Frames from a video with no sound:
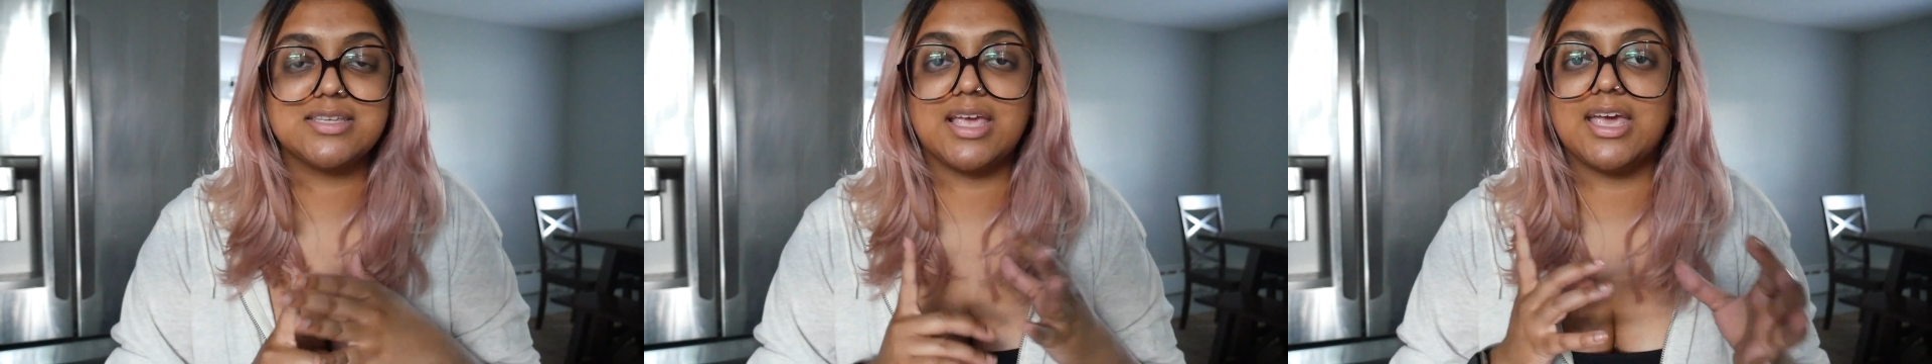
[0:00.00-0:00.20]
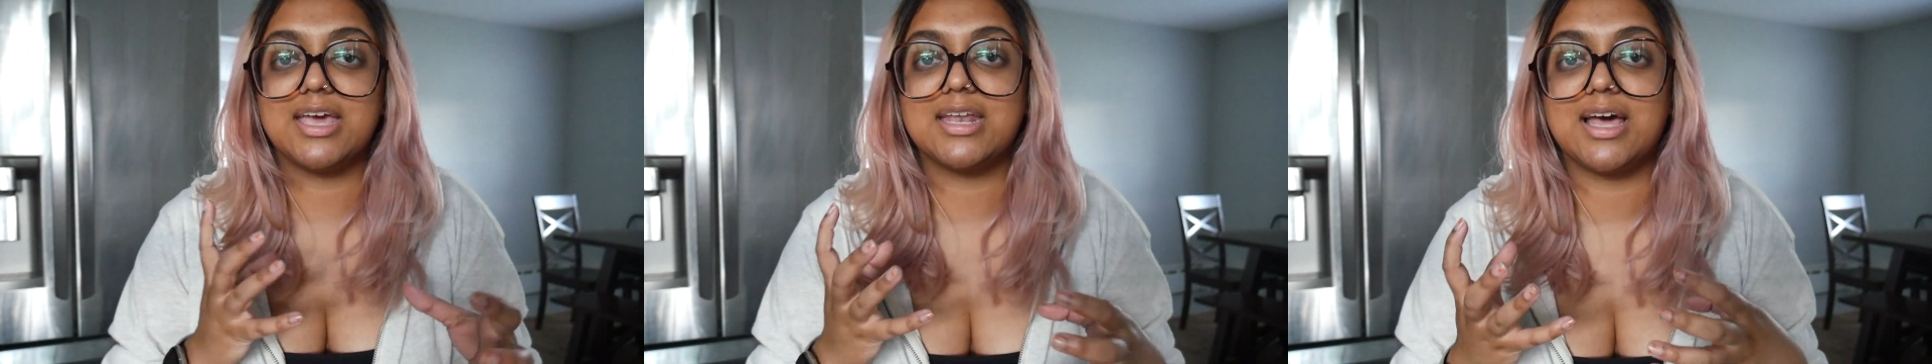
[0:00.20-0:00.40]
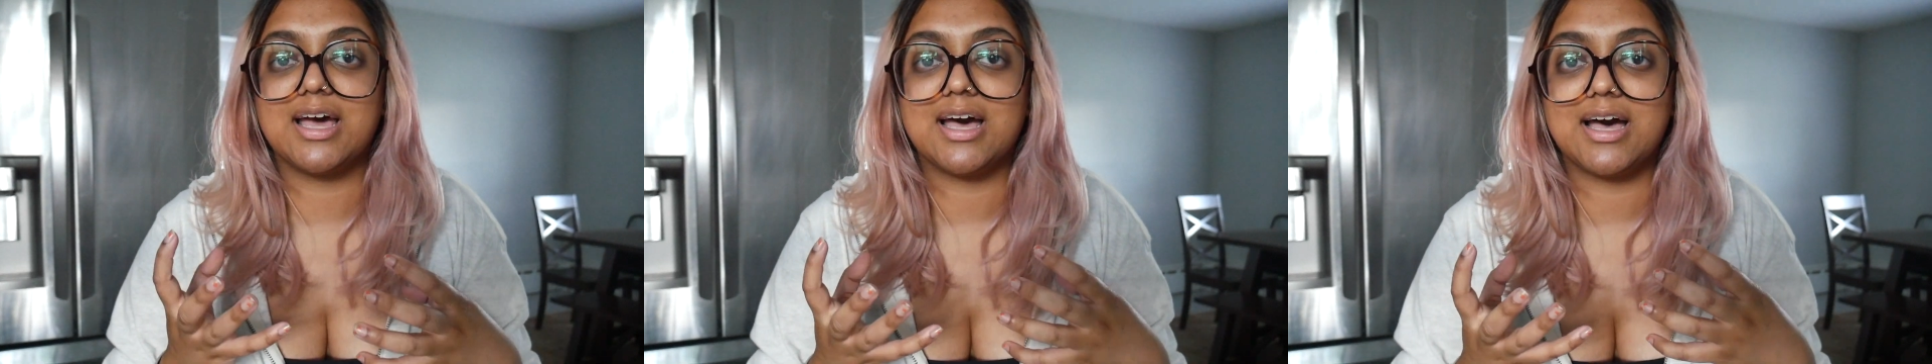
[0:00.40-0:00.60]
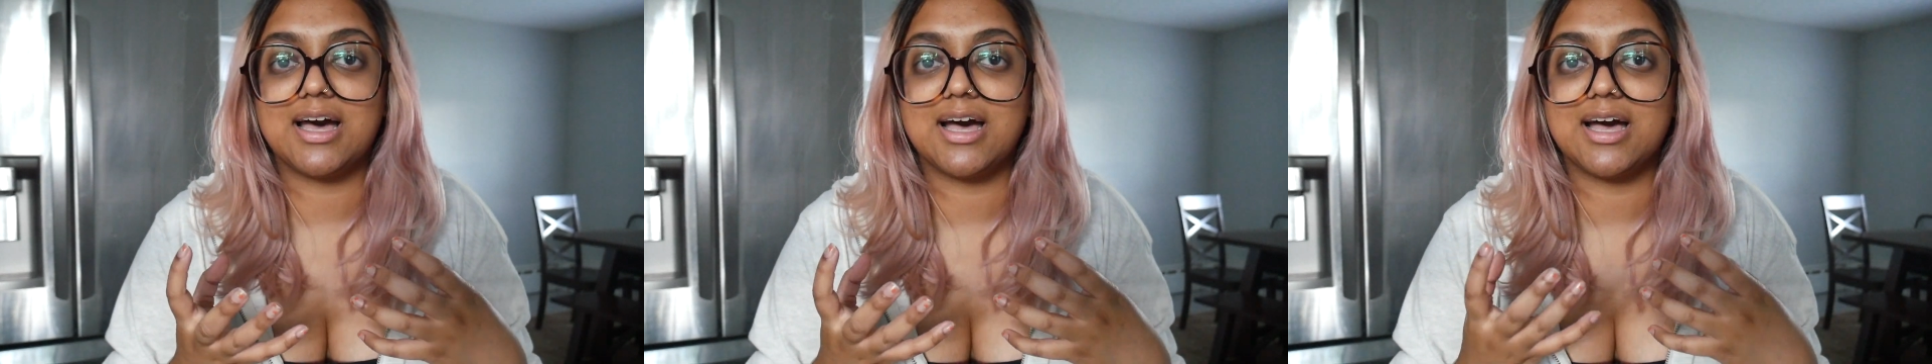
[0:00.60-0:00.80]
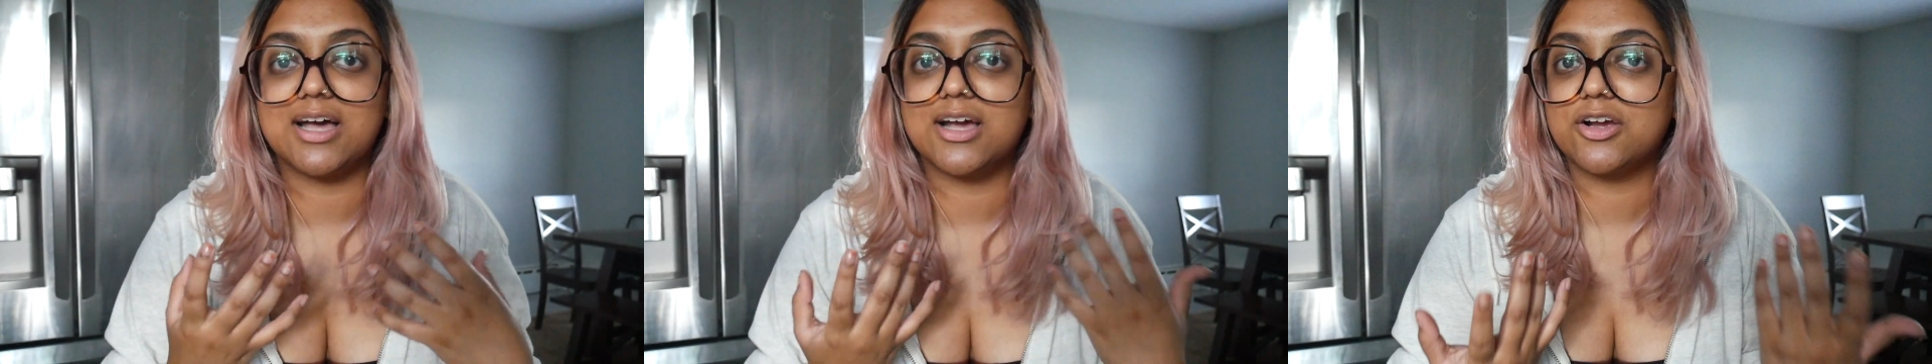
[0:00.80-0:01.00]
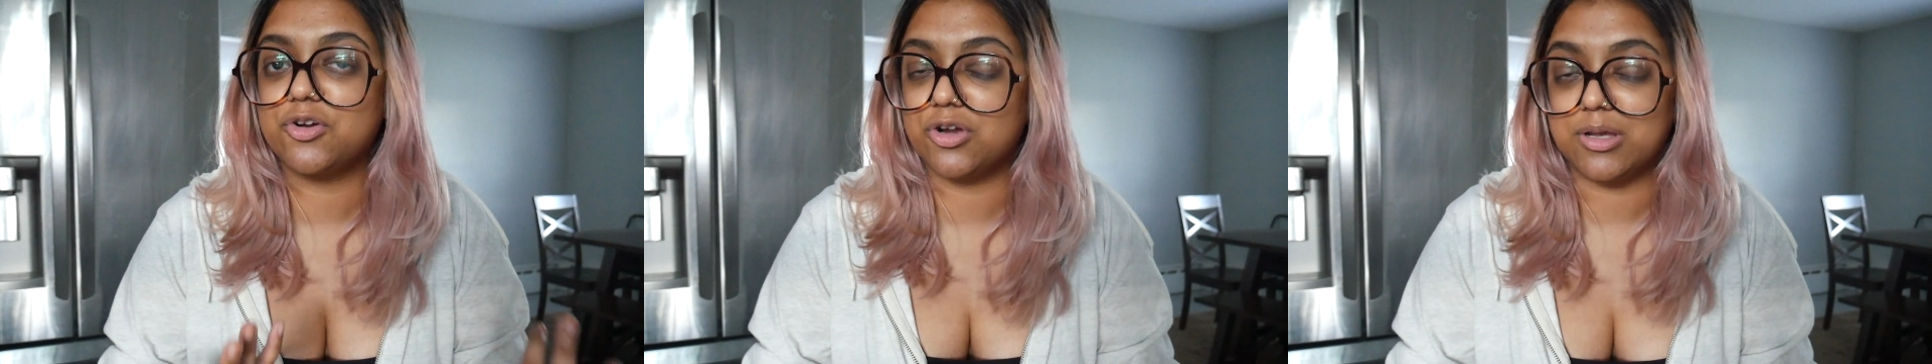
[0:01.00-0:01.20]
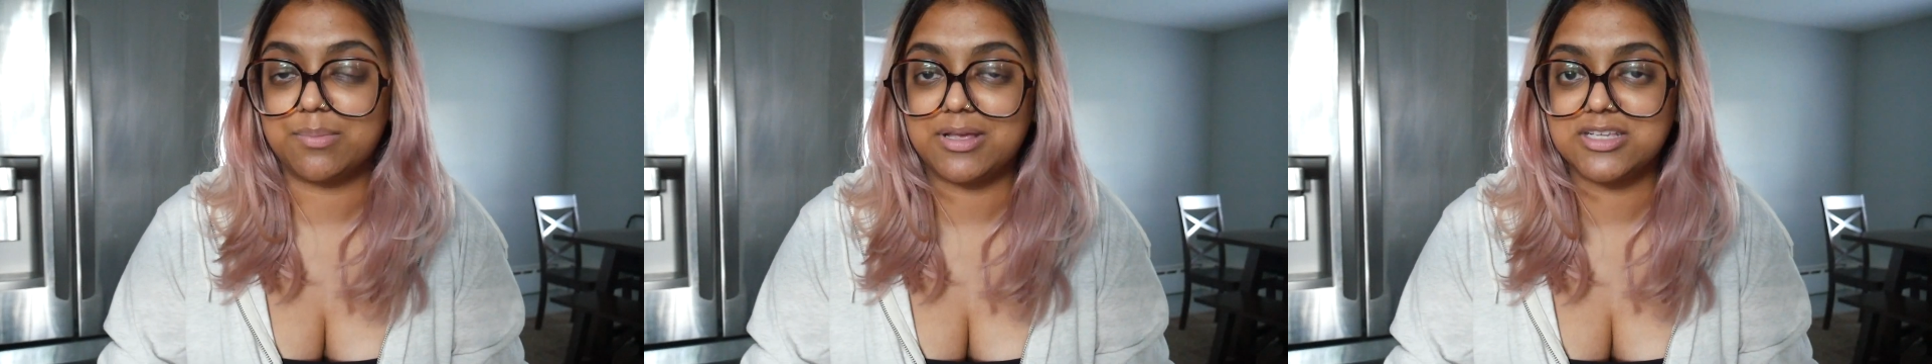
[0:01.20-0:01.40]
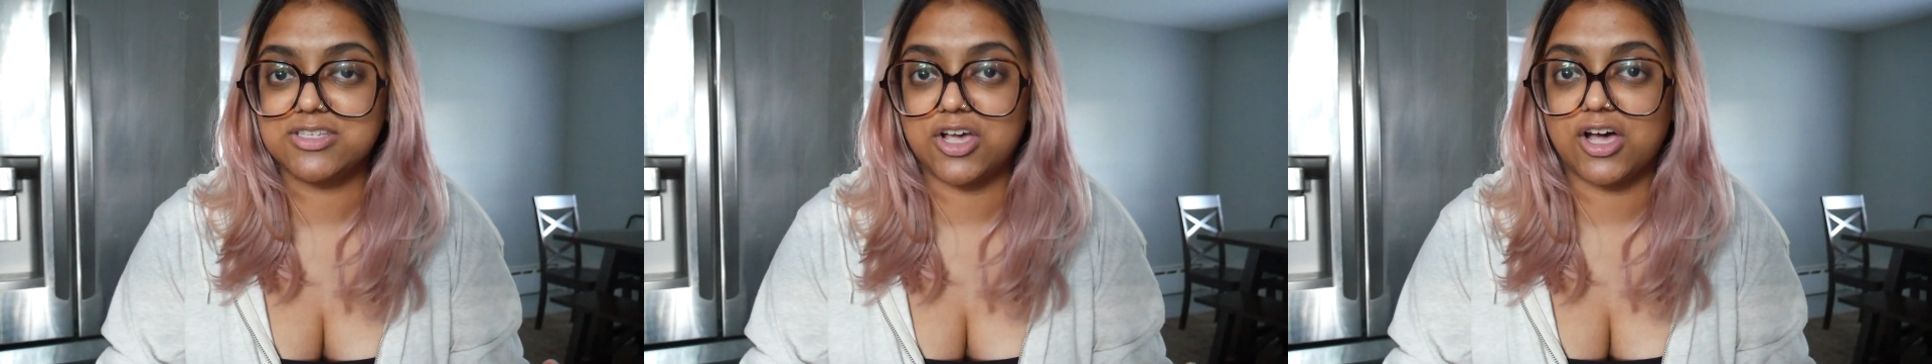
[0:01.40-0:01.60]
in a
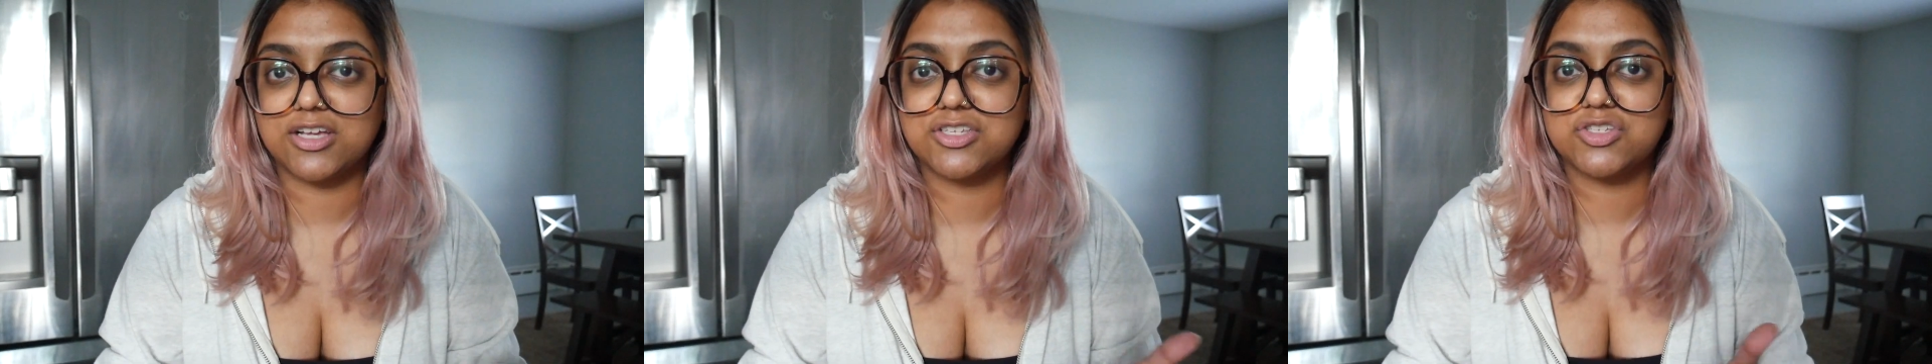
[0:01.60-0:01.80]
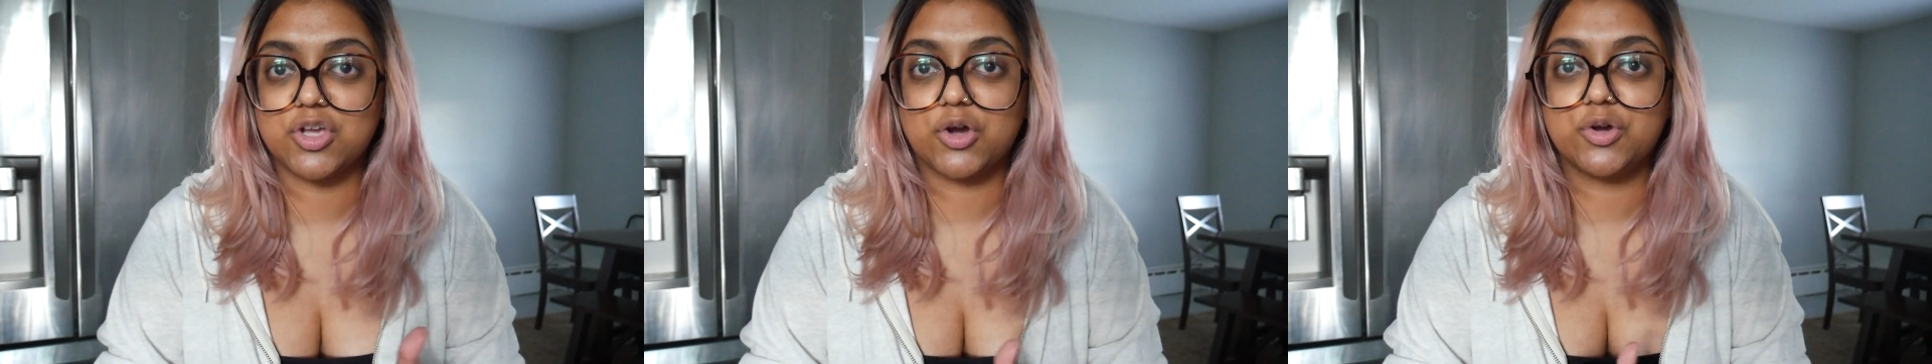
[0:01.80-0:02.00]
creamy sauce. So